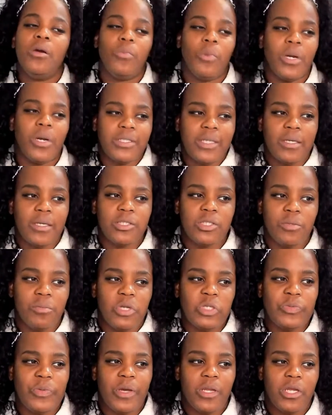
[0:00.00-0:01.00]
works out so
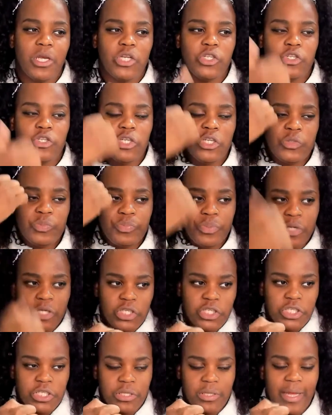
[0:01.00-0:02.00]
much better because you just
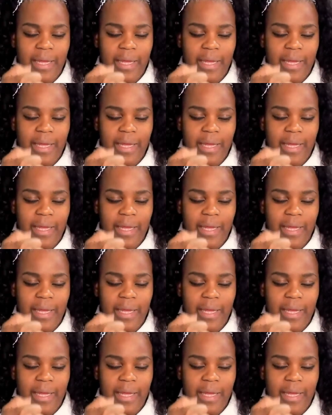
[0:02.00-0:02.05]
push,